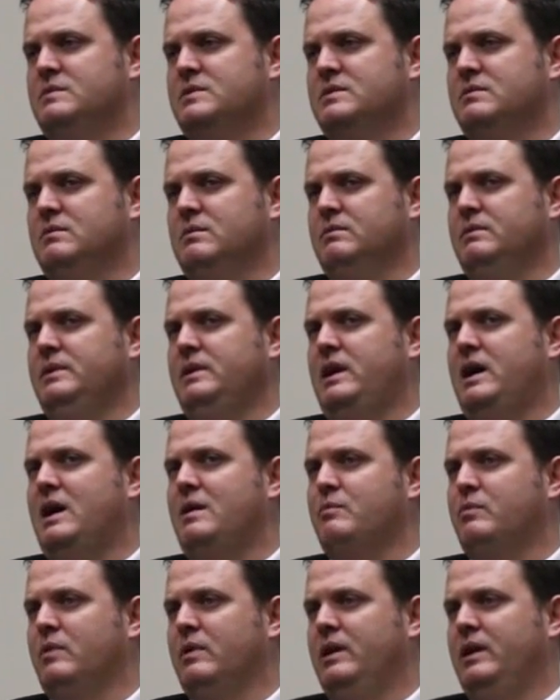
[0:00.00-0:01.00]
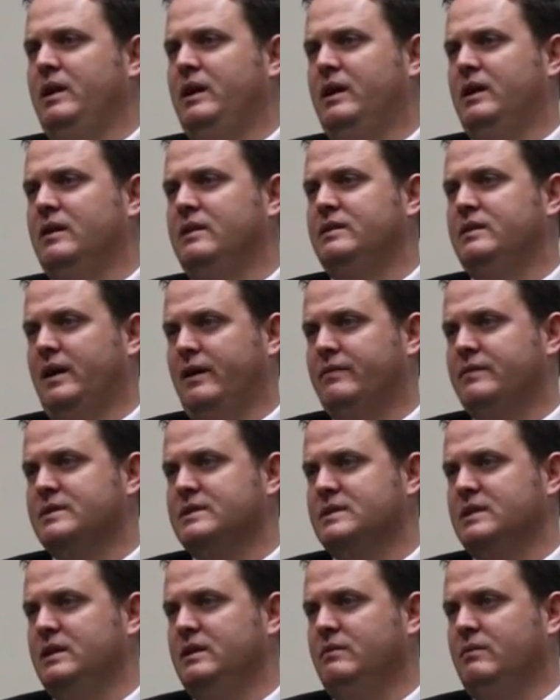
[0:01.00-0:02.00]
So we're really operating at a
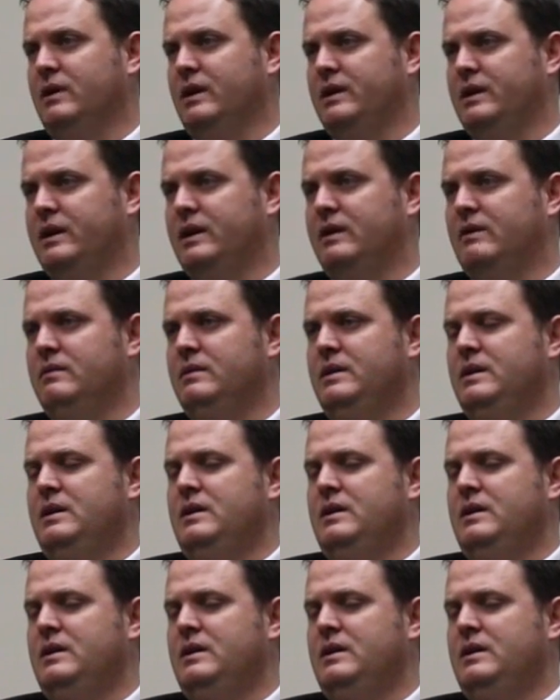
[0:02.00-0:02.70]
deficit right now.